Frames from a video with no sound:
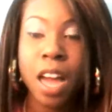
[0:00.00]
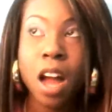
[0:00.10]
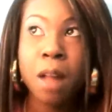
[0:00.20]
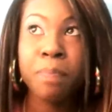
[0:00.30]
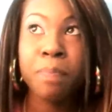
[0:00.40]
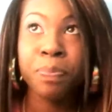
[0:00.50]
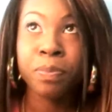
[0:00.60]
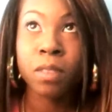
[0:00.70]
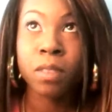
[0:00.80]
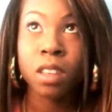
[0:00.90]
Um,
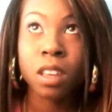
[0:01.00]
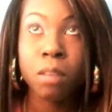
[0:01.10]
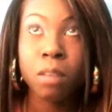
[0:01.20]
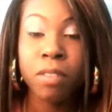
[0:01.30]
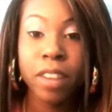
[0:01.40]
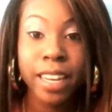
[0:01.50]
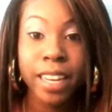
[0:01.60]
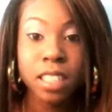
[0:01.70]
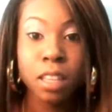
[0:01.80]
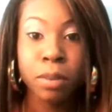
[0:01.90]
before I get
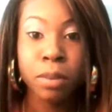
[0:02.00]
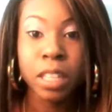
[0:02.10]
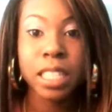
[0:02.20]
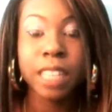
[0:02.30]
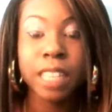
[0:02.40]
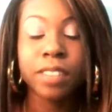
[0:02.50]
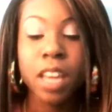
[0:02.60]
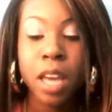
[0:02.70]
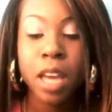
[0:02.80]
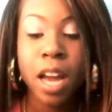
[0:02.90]
into the beauty stuff,
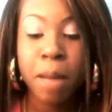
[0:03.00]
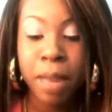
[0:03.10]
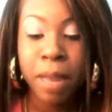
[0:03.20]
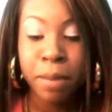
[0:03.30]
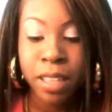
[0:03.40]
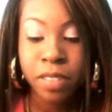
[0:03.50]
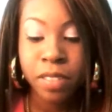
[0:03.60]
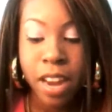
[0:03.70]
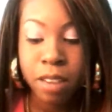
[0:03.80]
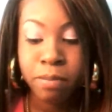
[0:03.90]
uh, my best
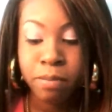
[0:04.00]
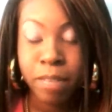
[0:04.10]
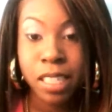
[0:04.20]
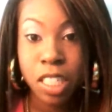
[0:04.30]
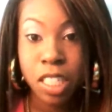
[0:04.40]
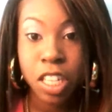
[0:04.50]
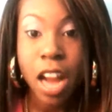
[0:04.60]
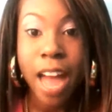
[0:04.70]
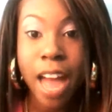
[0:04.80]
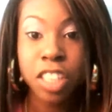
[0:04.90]
friend, my sister
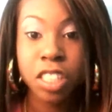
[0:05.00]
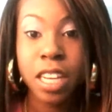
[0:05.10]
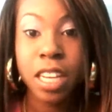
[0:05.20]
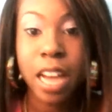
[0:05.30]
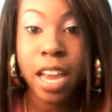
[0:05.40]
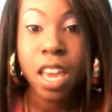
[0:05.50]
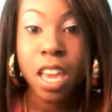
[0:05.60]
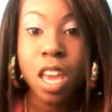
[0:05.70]
Ashley, and I.